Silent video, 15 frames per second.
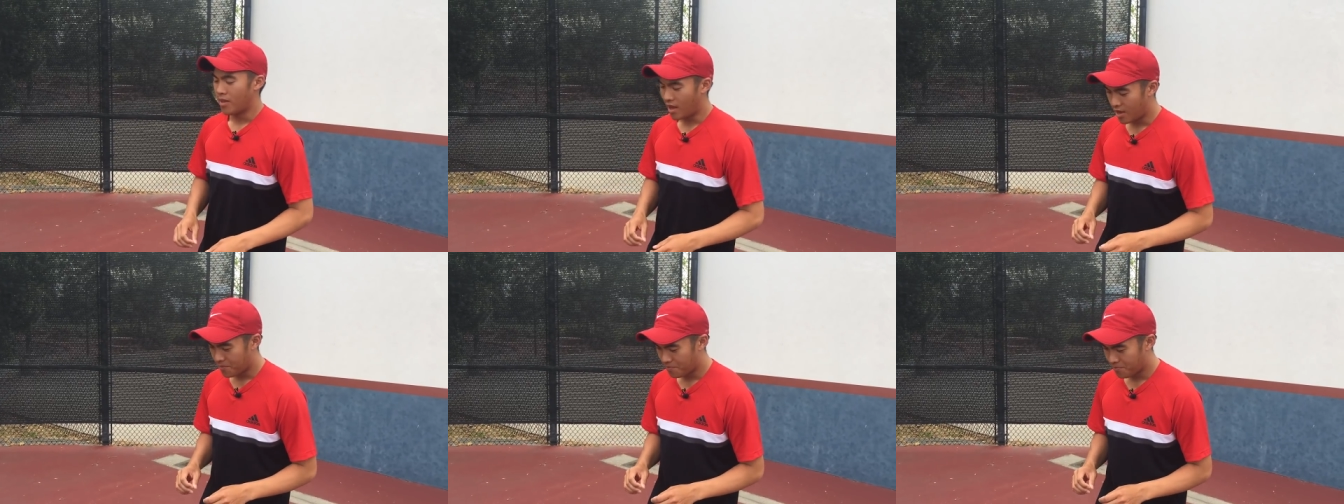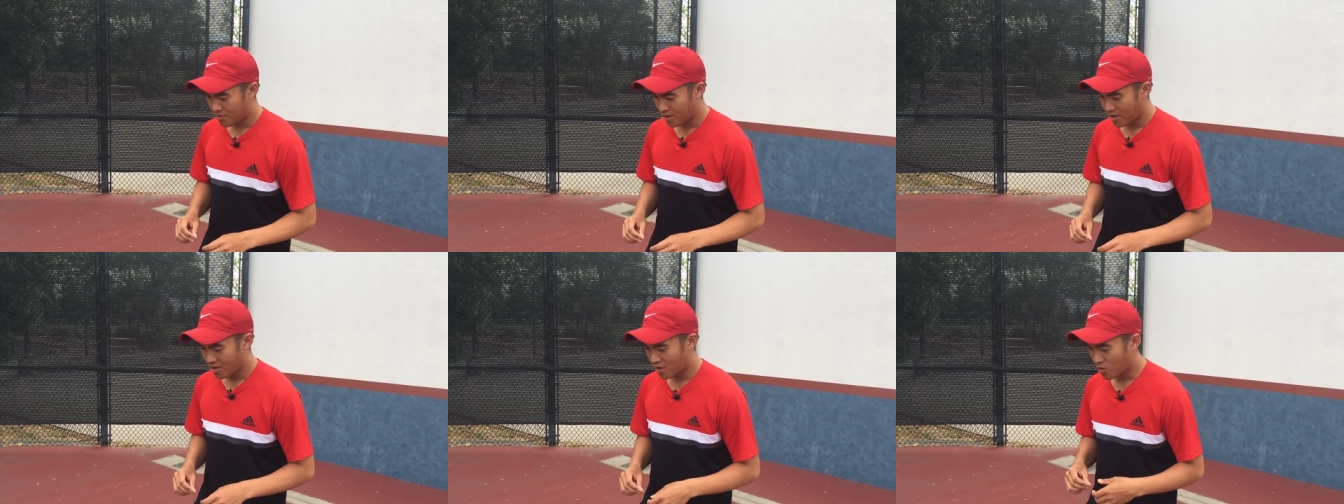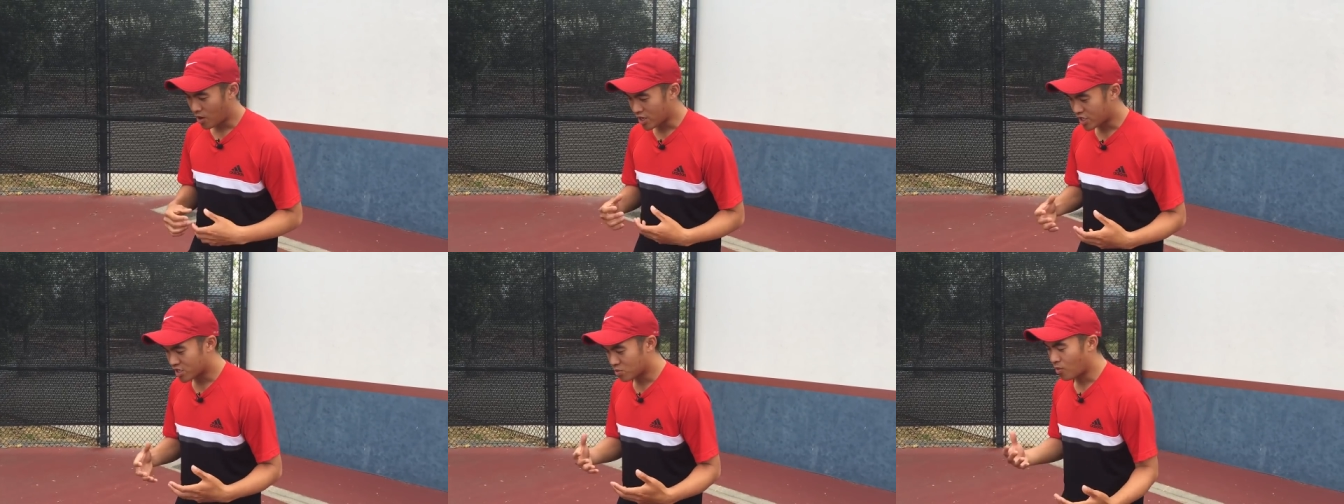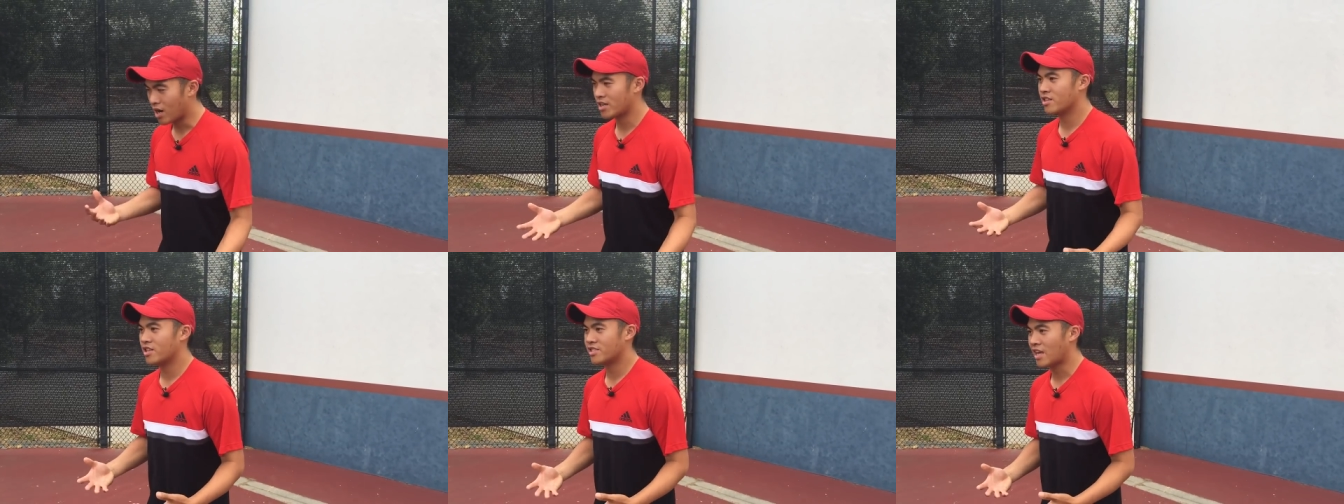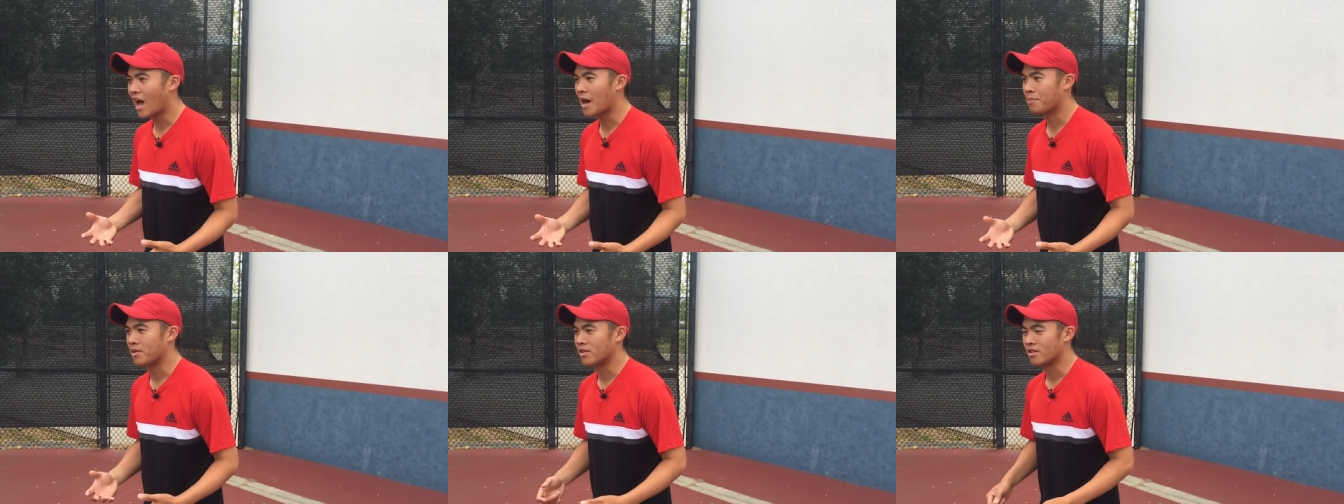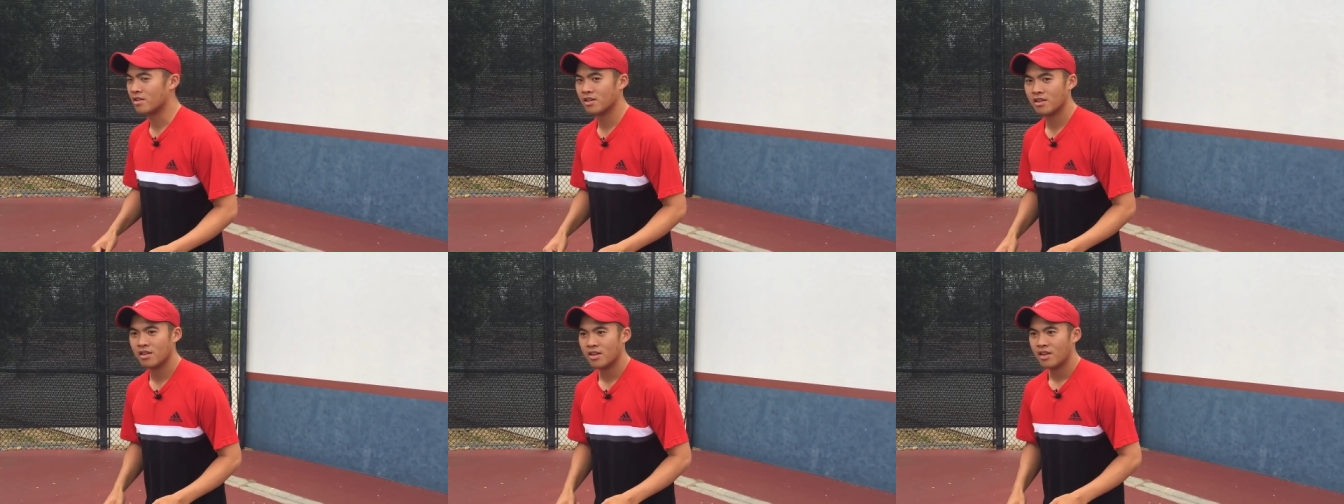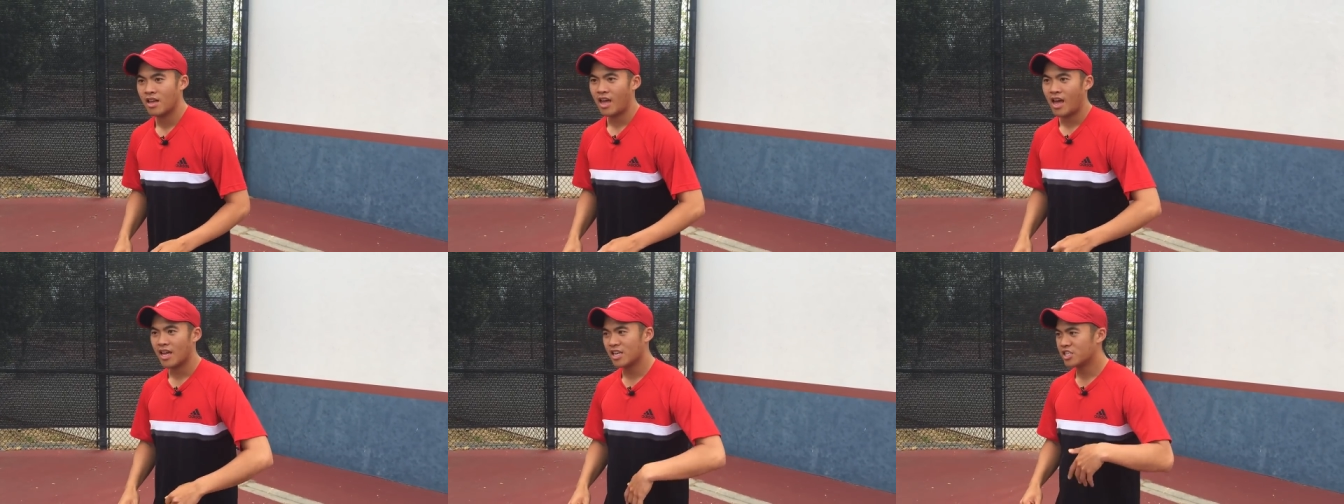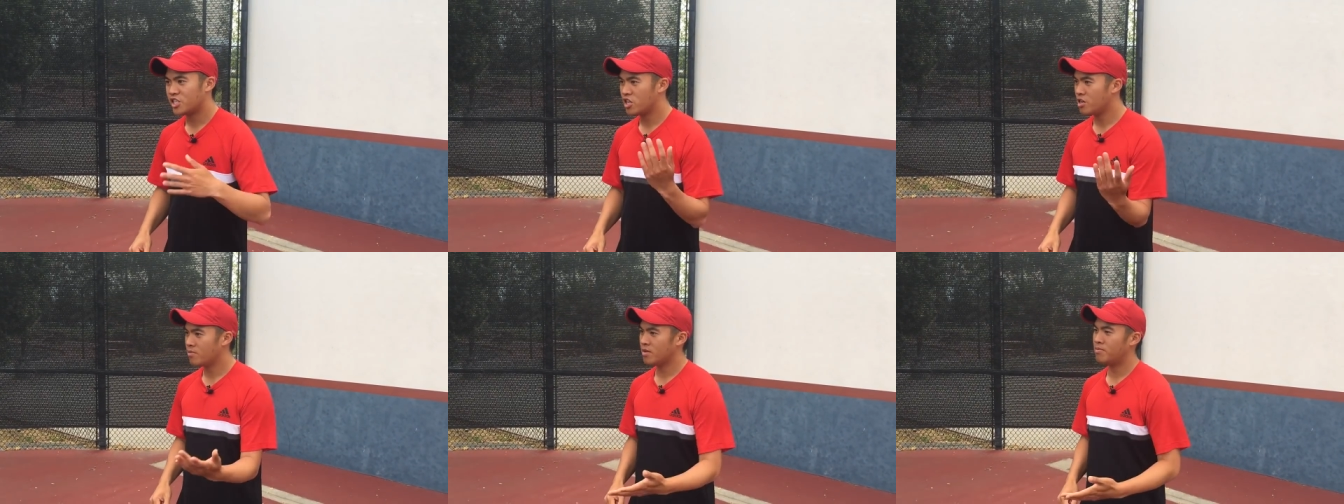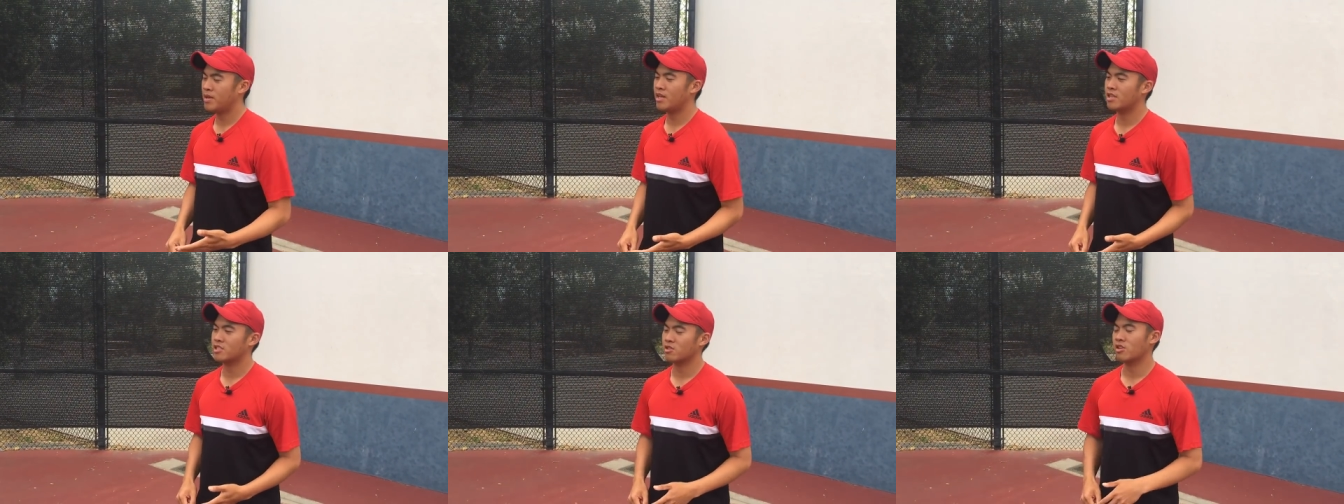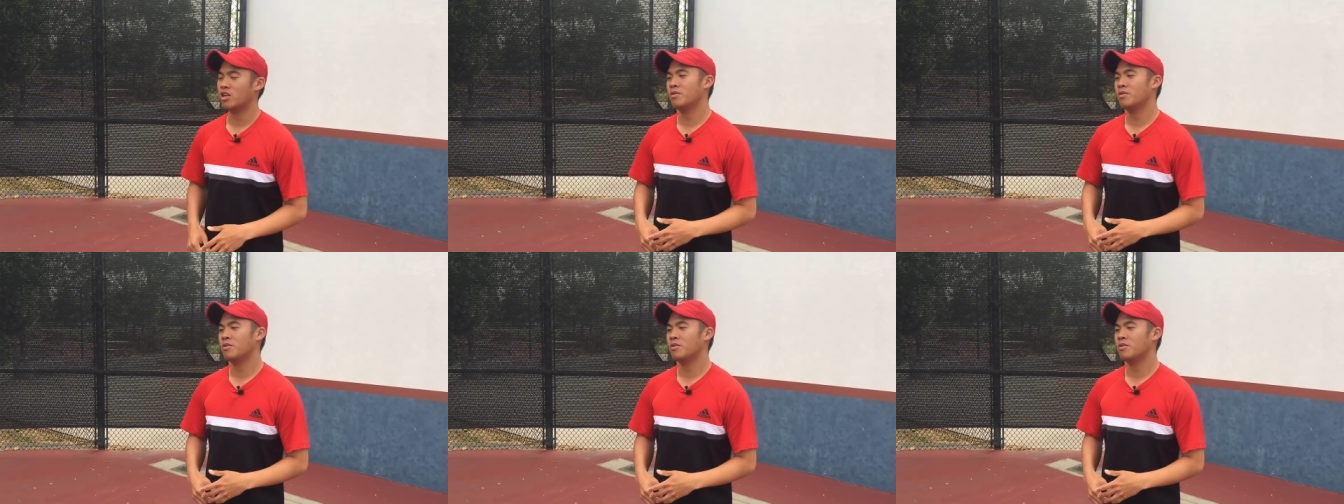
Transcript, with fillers: And the question is, why did this happen? And as human beings,